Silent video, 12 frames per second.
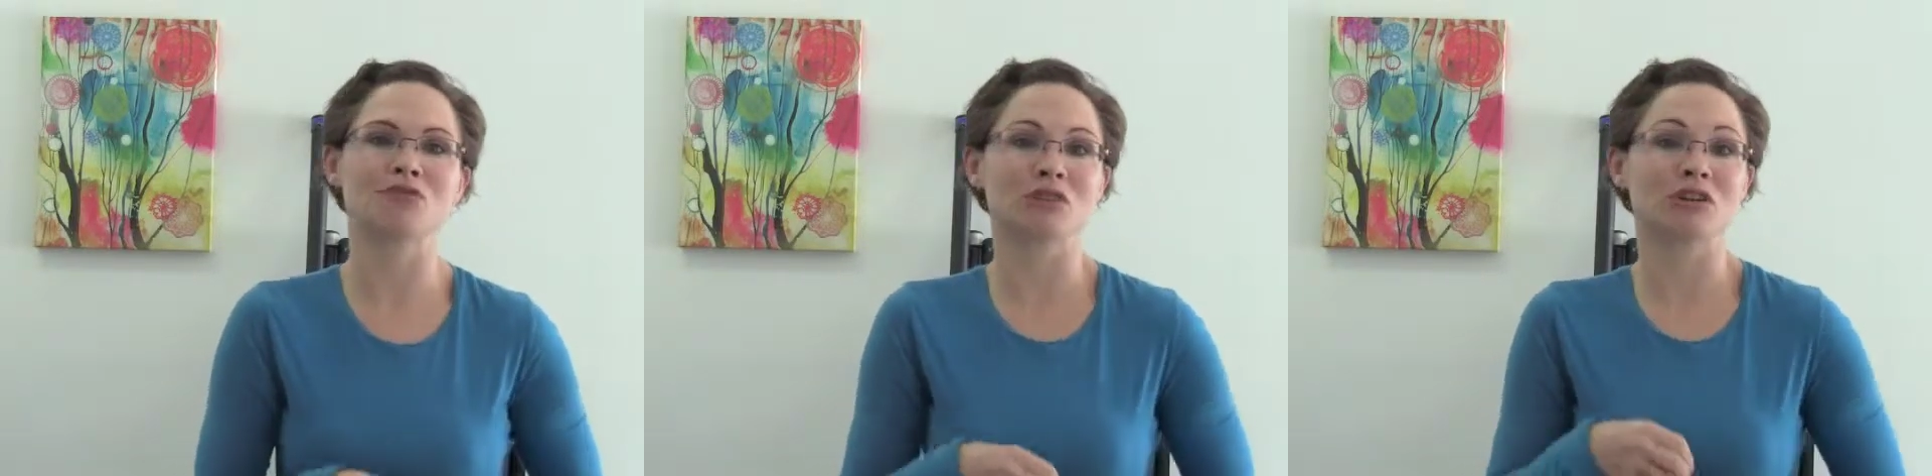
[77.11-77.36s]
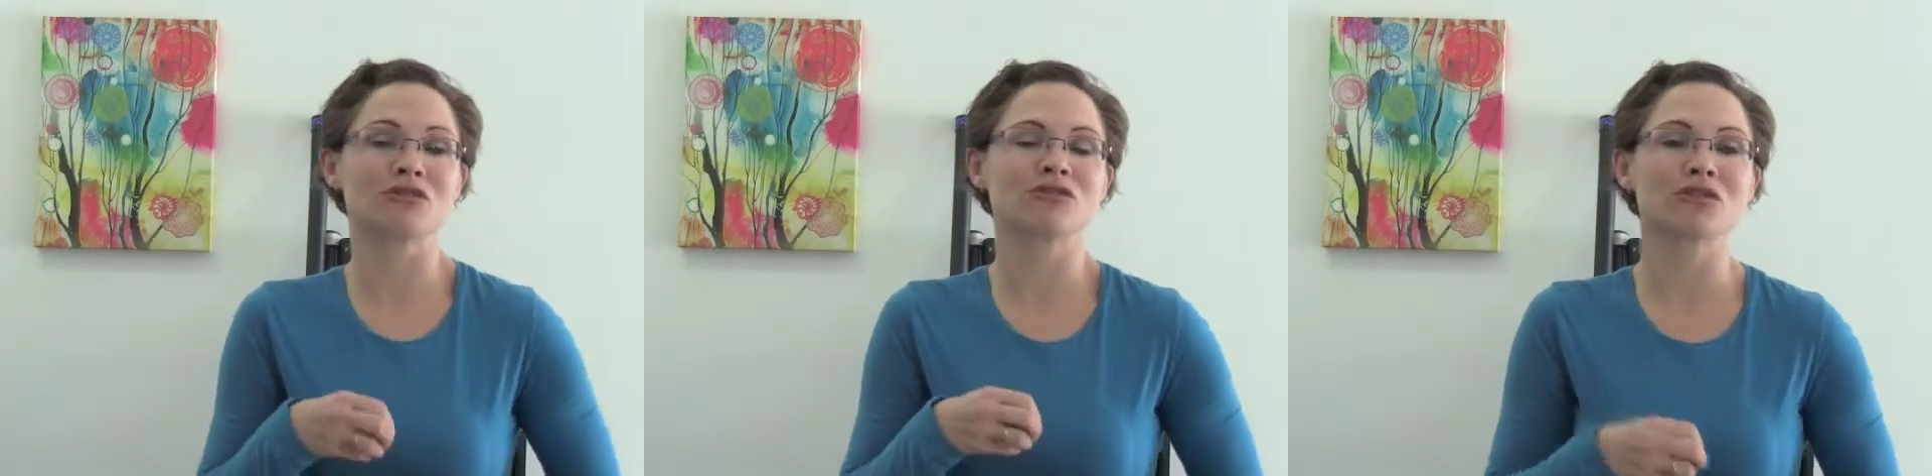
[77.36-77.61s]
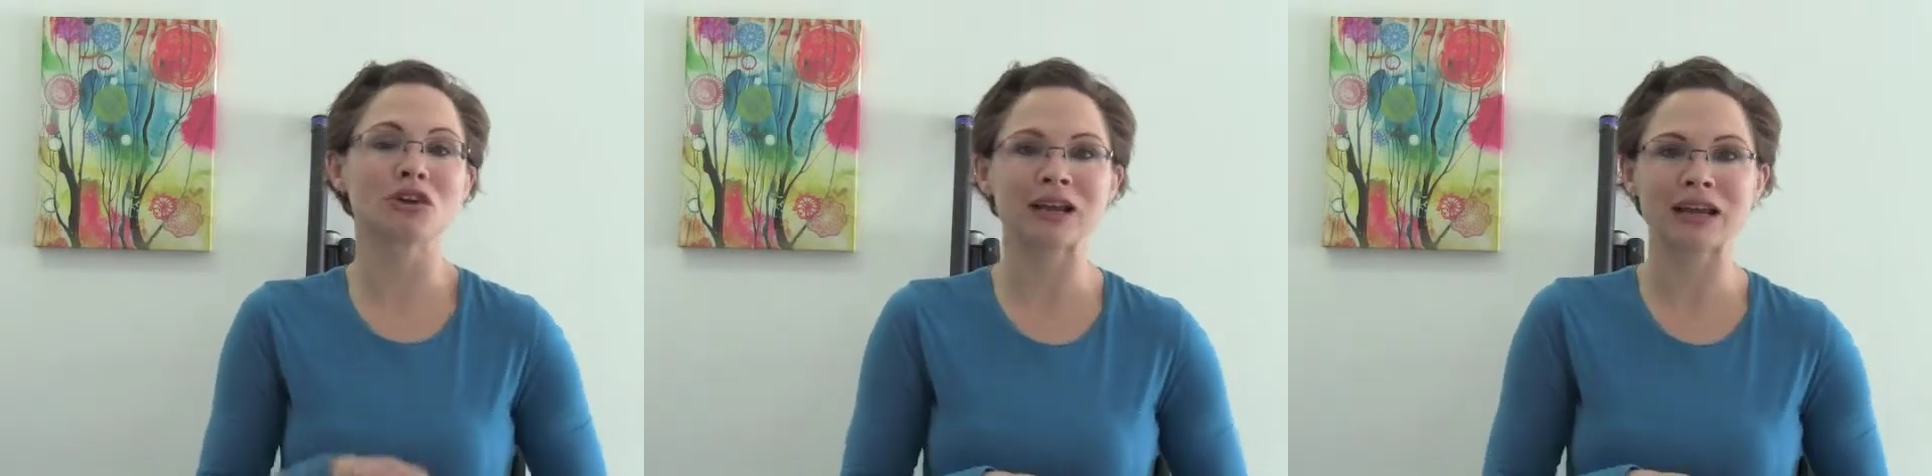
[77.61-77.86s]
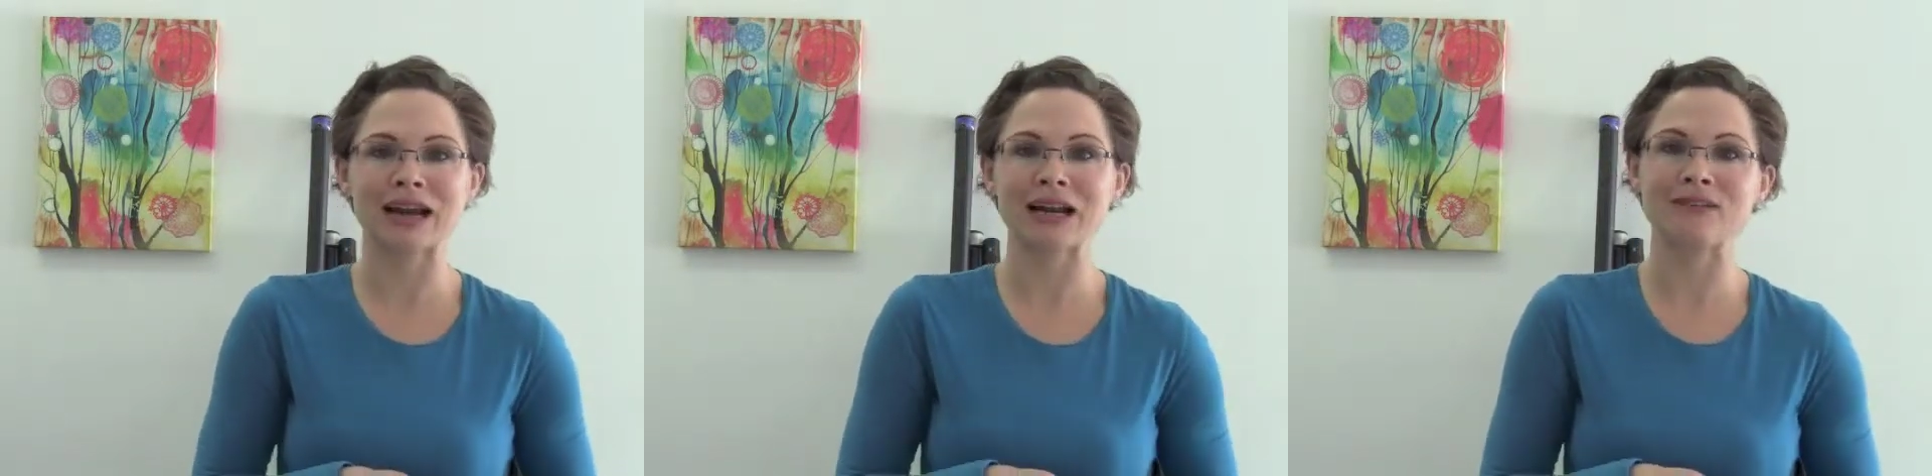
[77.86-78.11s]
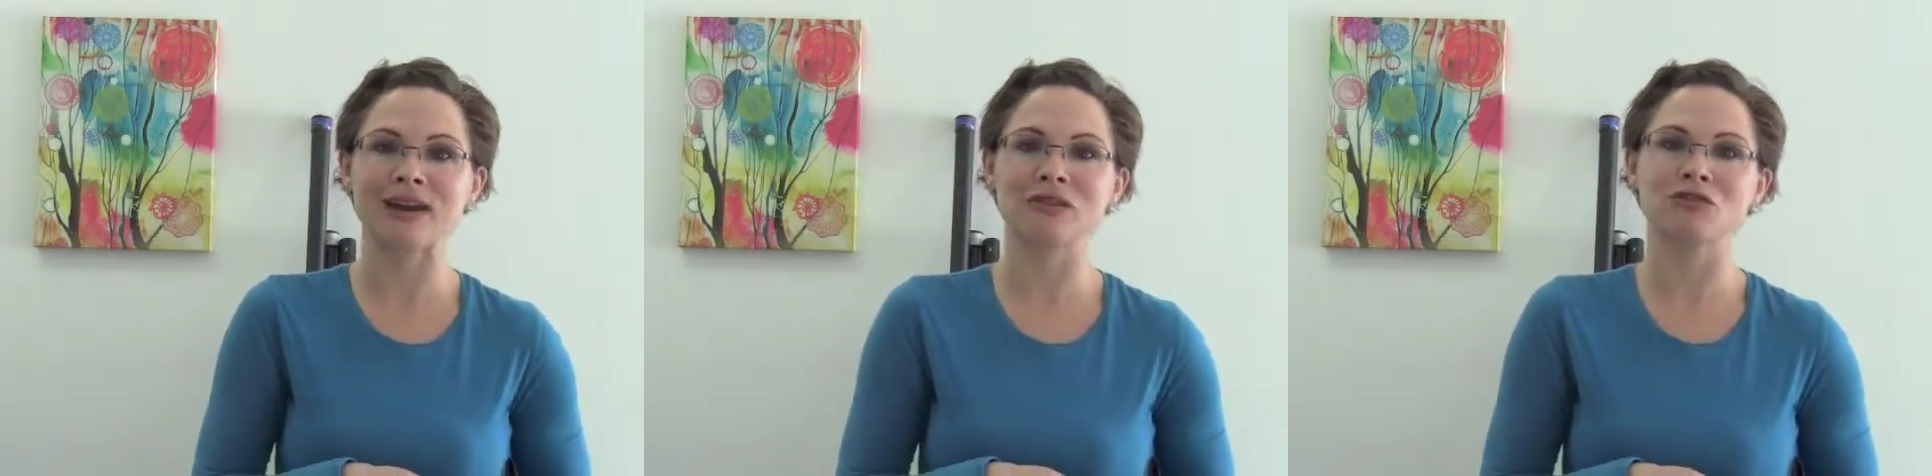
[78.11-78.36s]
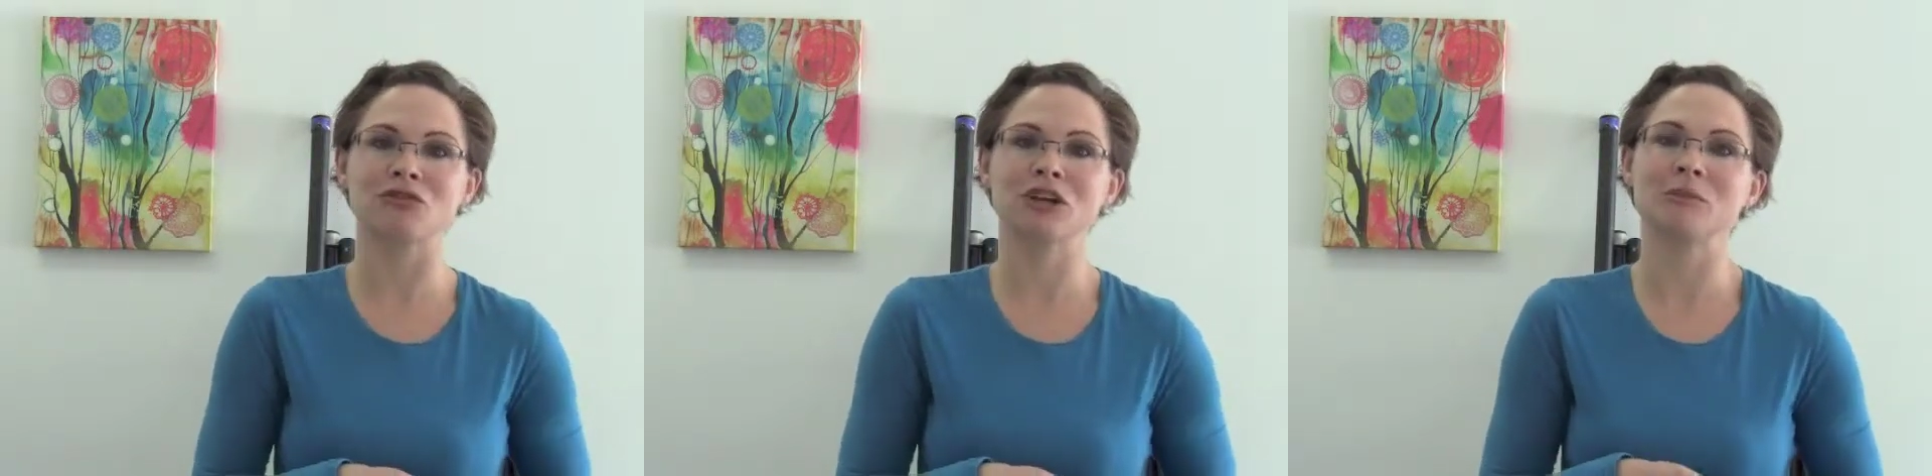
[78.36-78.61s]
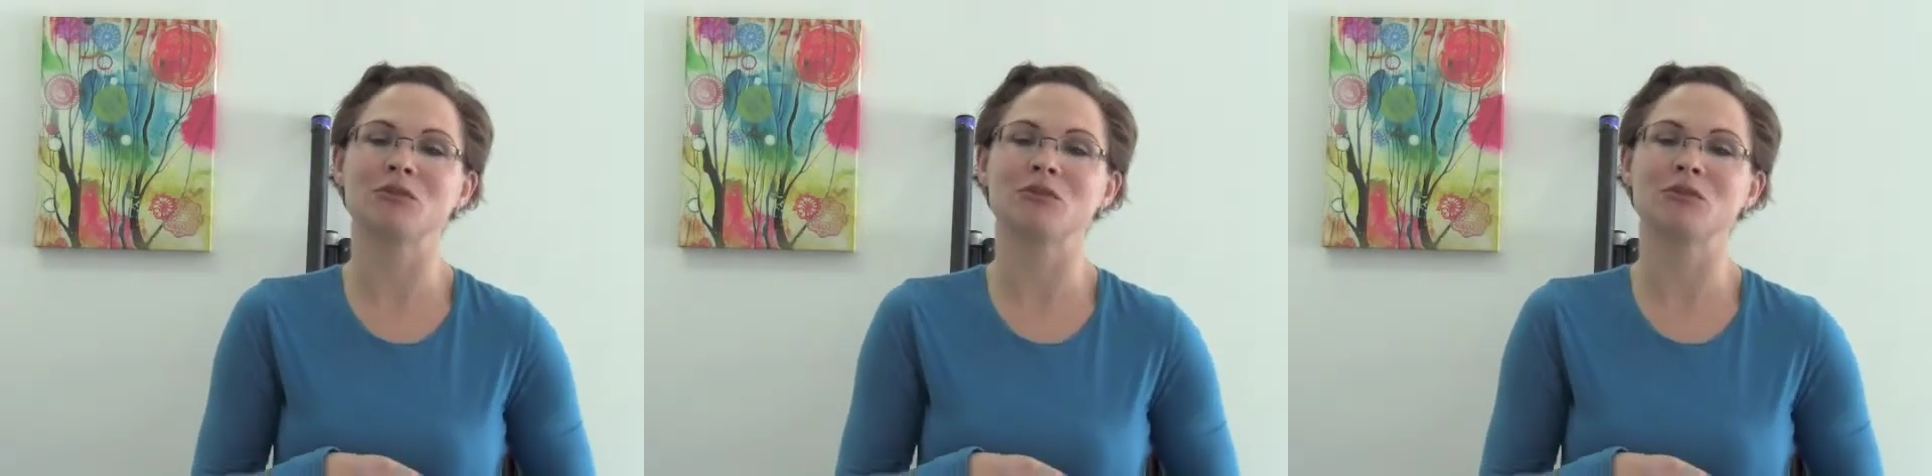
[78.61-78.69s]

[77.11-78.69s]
or a certain kind of ice cream